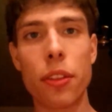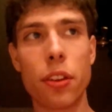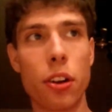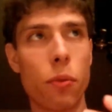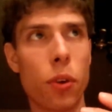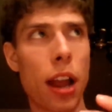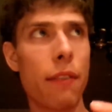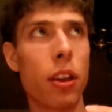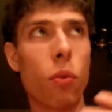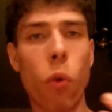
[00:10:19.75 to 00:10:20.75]
we're
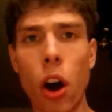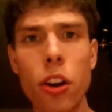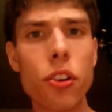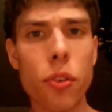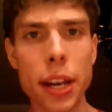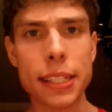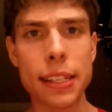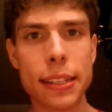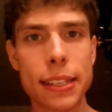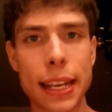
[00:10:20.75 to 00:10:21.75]
having a water crisis,